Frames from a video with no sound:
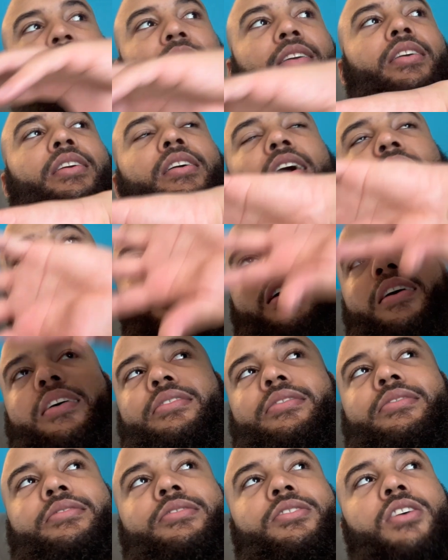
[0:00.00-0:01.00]

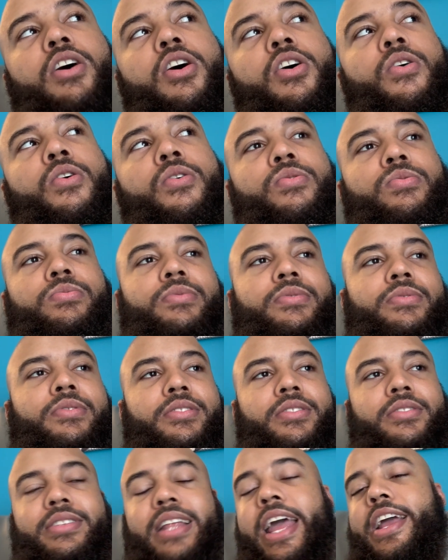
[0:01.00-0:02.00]
go
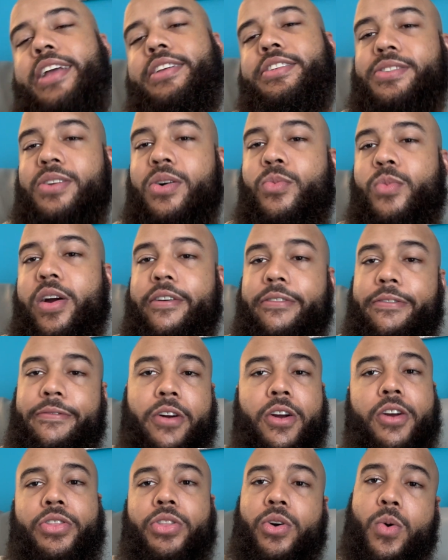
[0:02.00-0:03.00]
stay somewhere
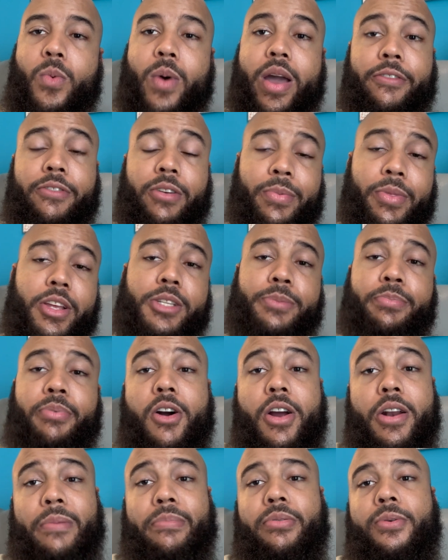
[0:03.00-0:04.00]
further away from this
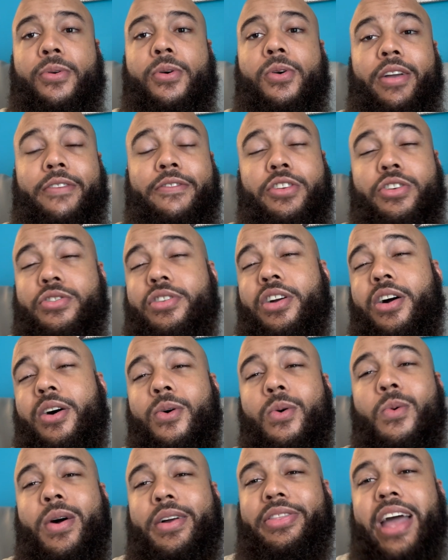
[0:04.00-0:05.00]
party pool if you
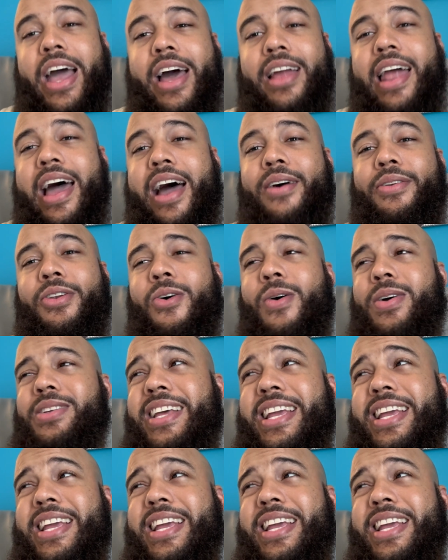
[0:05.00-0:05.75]
don't want that loud noise.